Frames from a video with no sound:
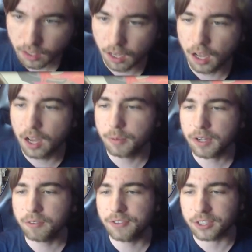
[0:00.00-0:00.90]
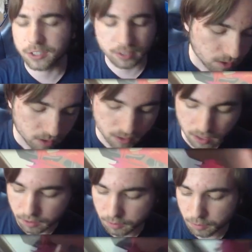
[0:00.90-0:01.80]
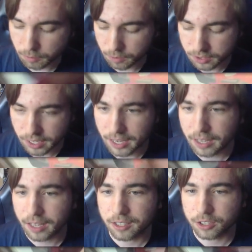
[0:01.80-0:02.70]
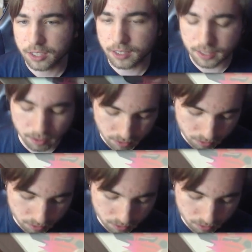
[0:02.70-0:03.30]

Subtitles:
We're going first. So we'll set at energy to 0